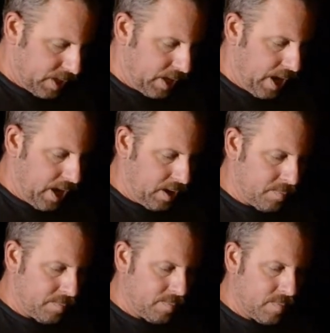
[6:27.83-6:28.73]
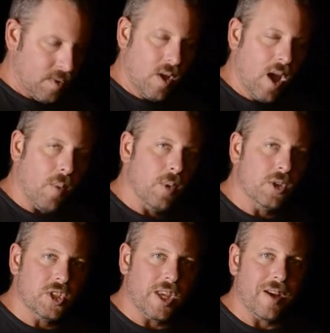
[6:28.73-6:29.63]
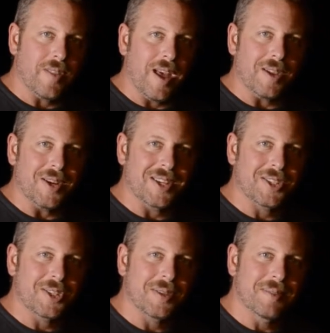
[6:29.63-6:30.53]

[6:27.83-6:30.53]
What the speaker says: Again. And we'll see how that looks.